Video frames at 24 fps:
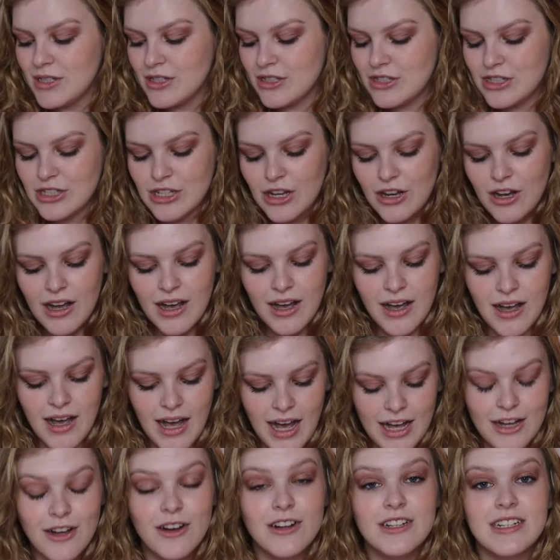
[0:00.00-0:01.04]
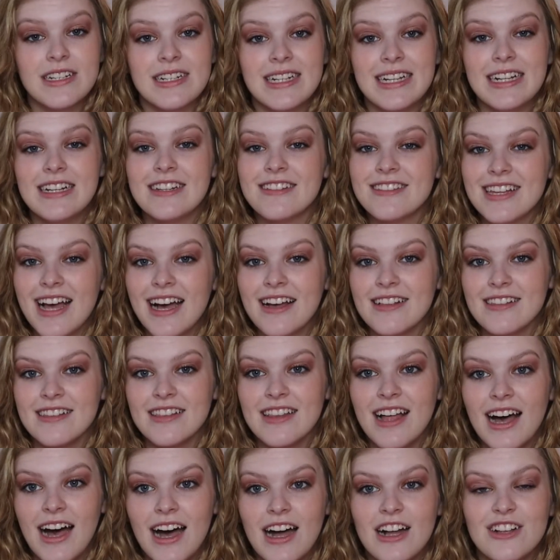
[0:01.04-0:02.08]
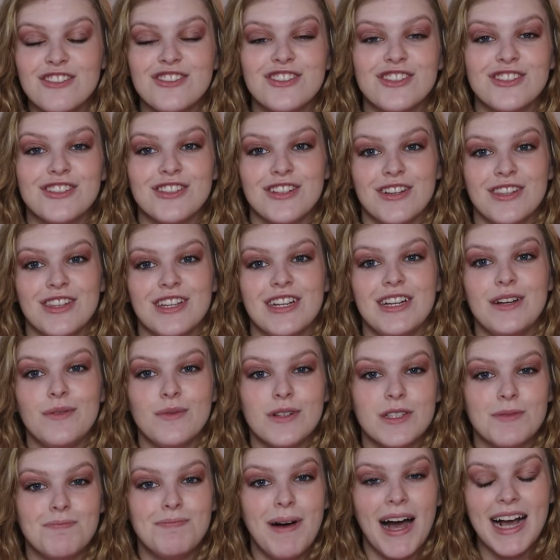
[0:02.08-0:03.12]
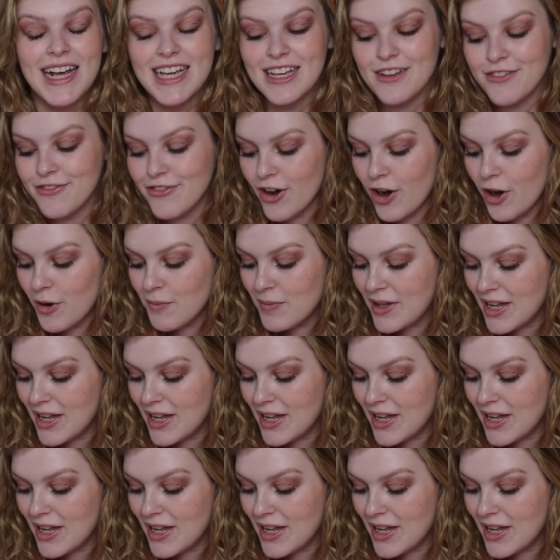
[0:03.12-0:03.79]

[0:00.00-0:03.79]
So I ordered it in a size large so that it was baggy for